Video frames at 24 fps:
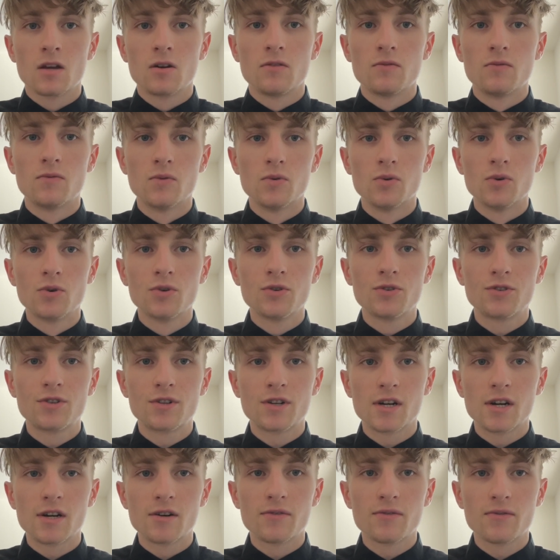who
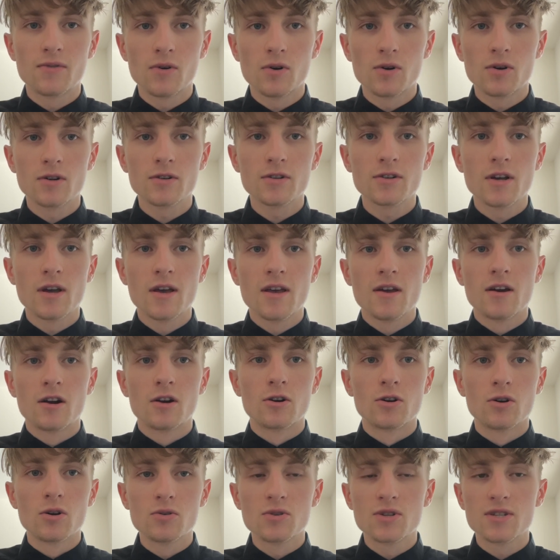therefore
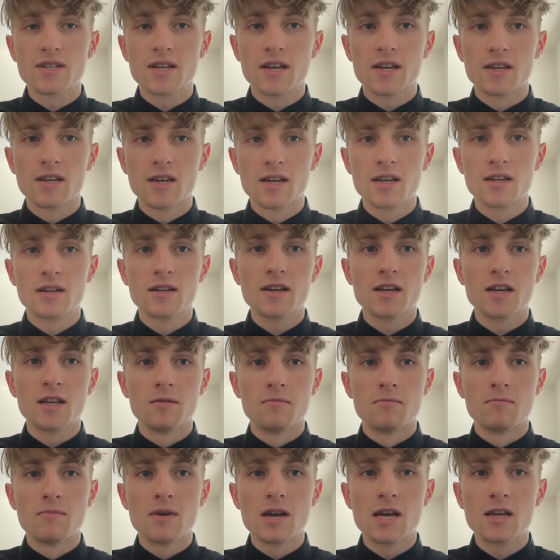rose again
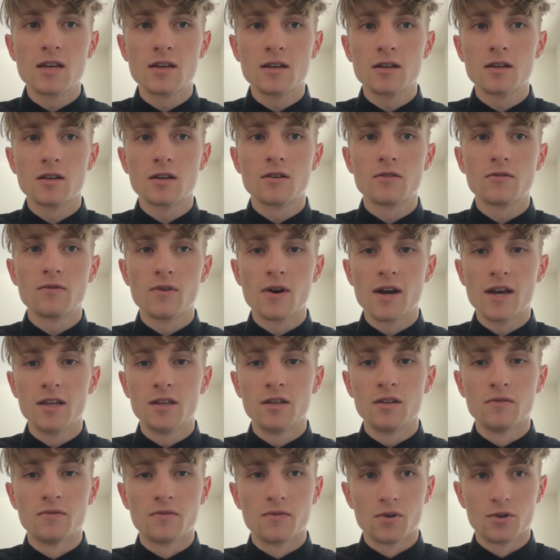in May
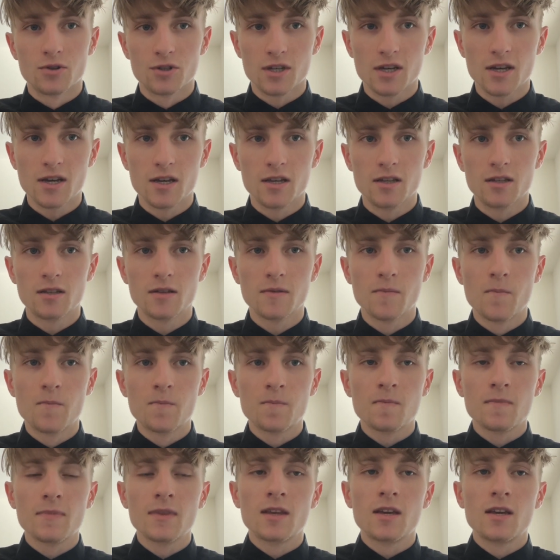1848.
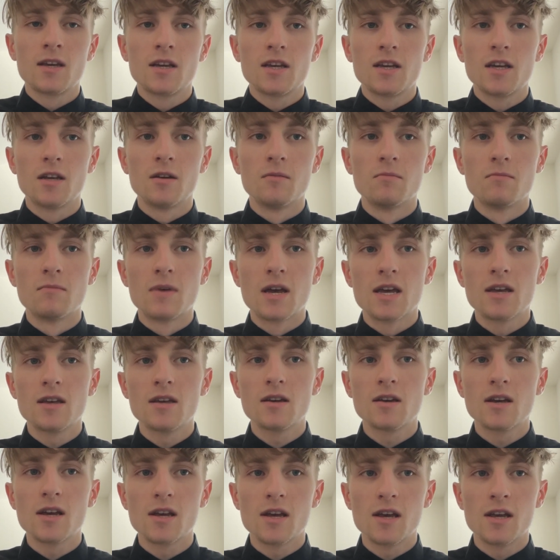In
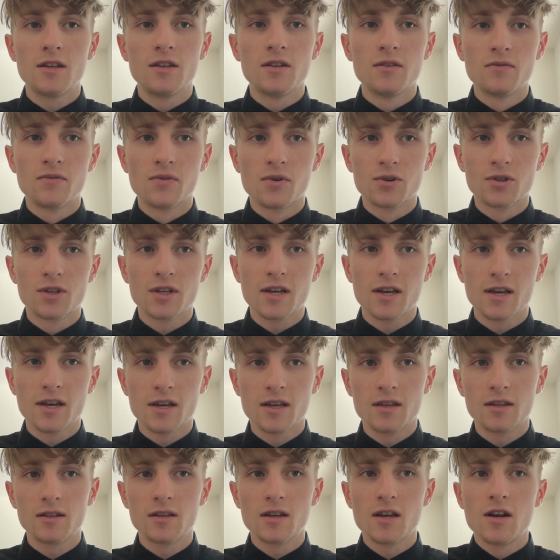May
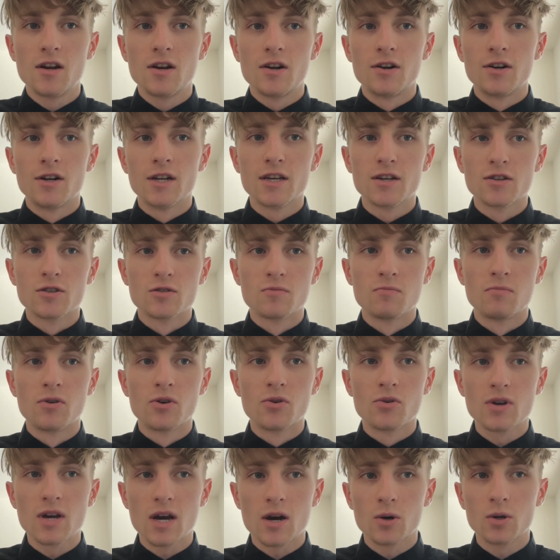1848, riots
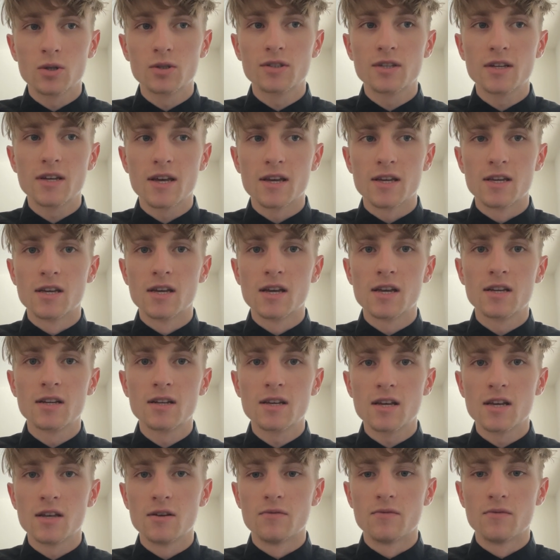broke out
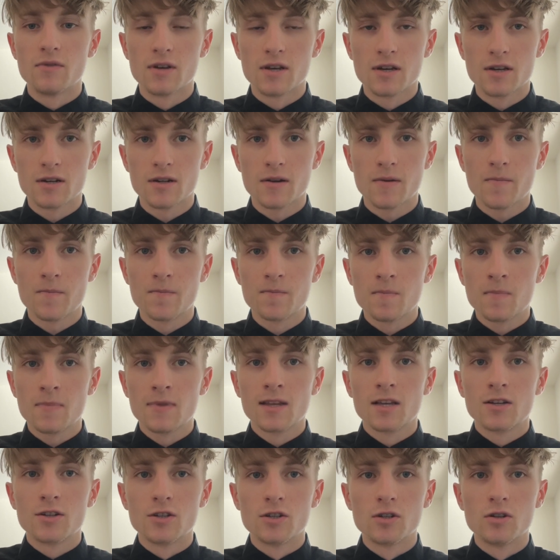again in Vienna.
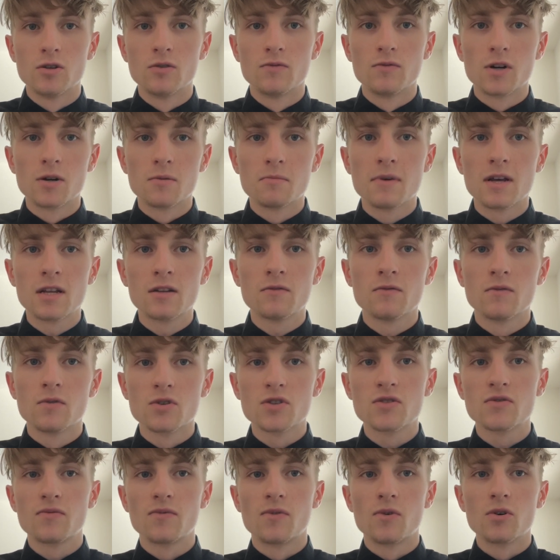The government
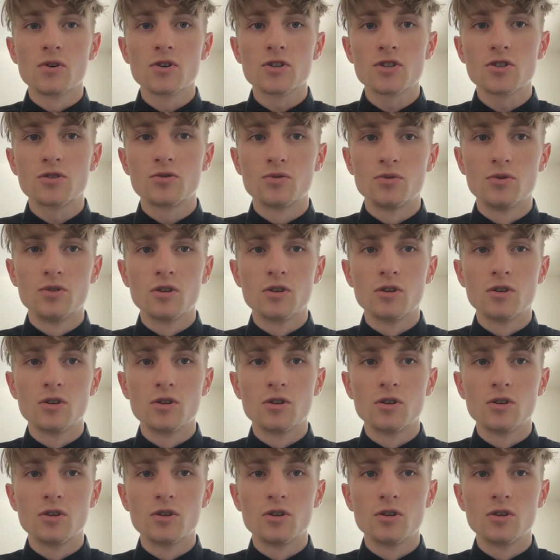was forced to